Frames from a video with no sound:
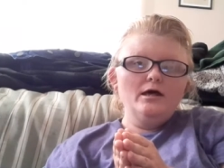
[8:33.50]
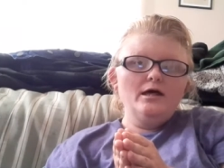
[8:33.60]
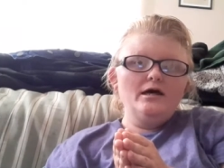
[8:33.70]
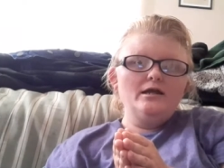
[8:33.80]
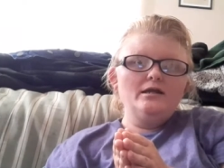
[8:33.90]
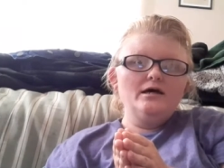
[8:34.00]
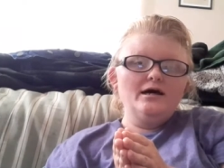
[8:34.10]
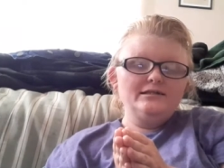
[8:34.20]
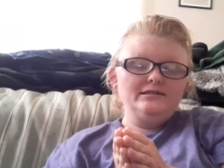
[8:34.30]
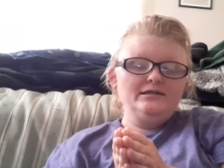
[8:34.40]
And
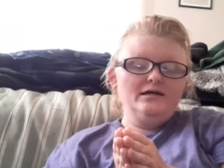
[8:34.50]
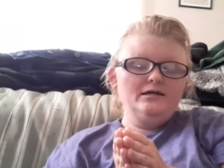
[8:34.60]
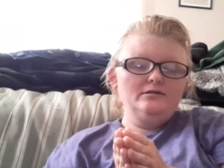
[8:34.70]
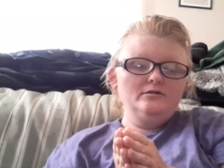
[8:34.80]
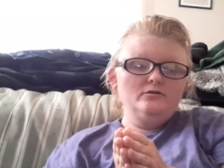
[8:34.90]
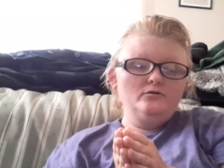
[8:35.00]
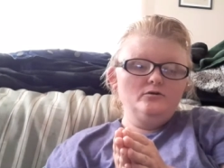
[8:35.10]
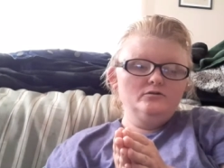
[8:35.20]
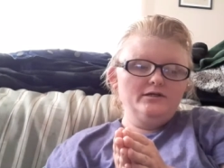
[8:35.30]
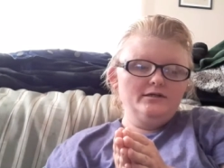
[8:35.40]
at the end, you
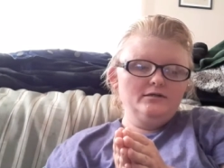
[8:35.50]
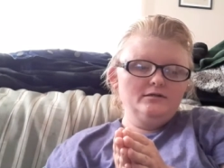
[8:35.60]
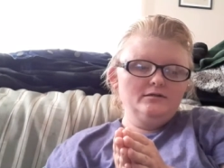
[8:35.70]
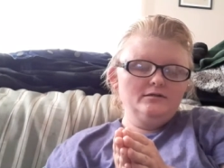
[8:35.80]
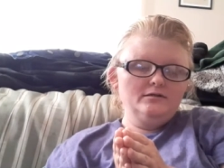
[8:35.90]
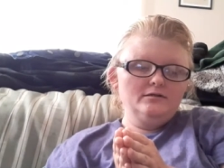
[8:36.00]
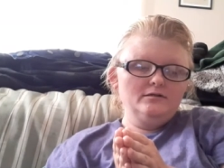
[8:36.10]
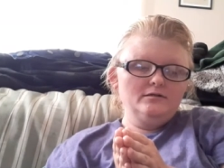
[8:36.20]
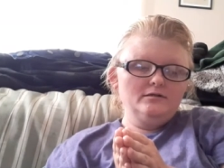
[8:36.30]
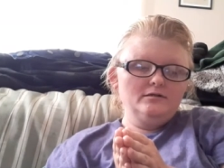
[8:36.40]
know, like,
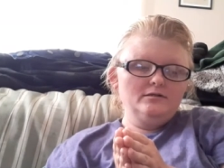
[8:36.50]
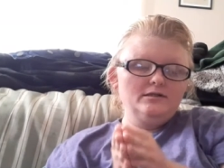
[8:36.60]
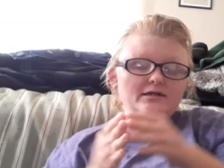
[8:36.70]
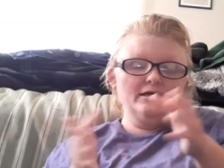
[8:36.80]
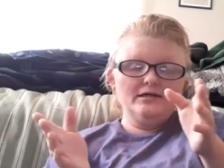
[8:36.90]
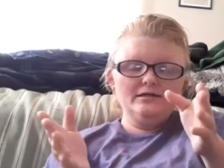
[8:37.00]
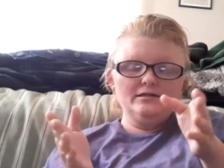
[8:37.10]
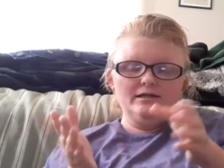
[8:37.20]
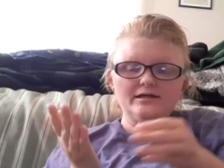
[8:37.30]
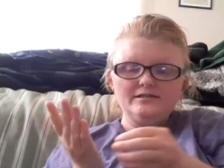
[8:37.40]
they
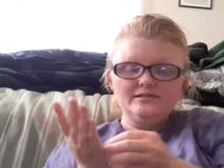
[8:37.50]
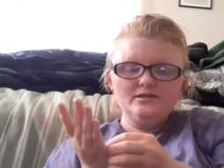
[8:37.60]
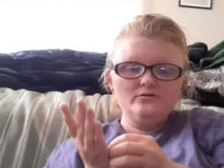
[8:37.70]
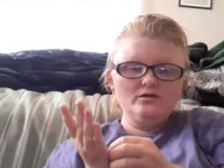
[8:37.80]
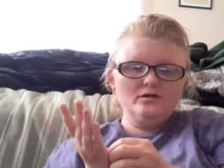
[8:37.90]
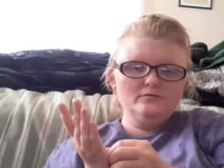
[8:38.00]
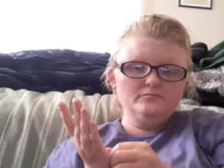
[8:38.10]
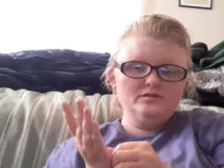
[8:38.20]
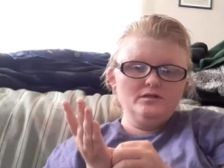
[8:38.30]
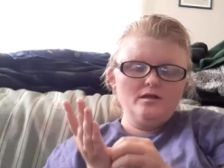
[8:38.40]
get, like, Adira
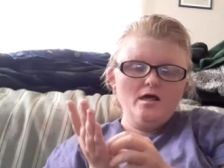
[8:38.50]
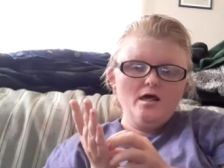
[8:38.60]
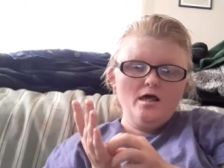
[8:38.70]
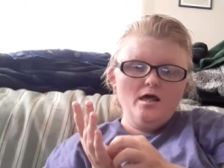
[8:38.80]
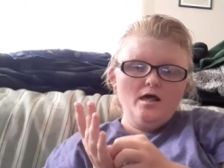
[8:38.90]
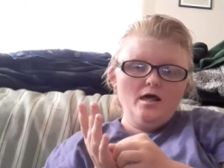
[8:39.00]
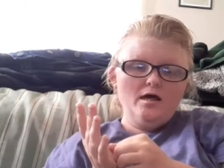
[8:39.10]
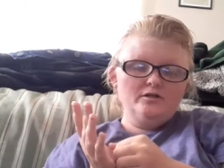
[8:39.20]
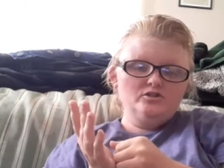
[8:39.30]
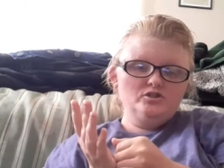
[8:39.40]
comes in,
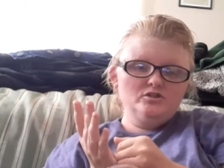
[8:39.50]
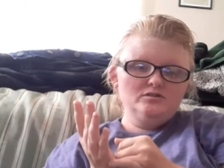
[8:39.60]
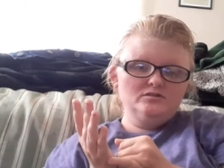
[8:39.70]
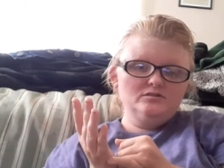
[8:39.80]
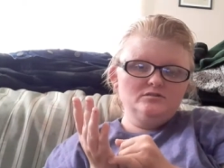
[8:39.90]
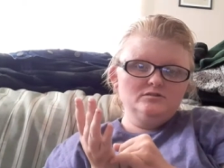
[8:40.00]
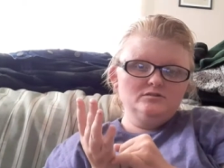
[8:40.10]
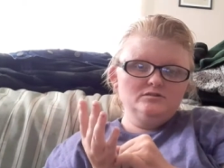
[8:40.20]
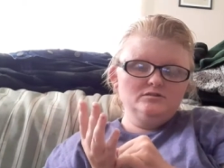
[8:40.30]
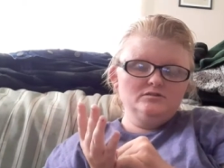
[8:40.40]
and she's
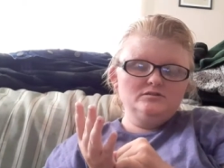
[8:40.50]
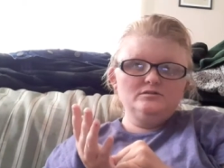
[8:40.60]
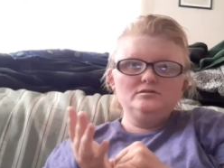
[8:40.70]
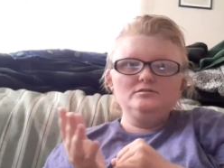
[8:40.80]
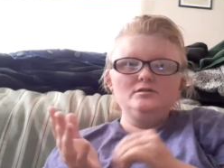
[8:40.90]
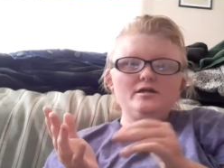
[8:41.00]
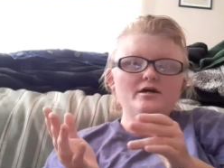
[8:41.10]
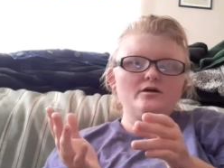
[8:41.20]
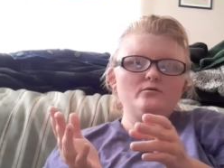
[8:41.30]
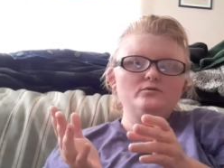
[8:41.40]

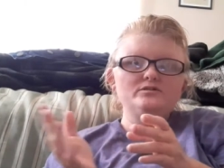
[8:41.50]
there.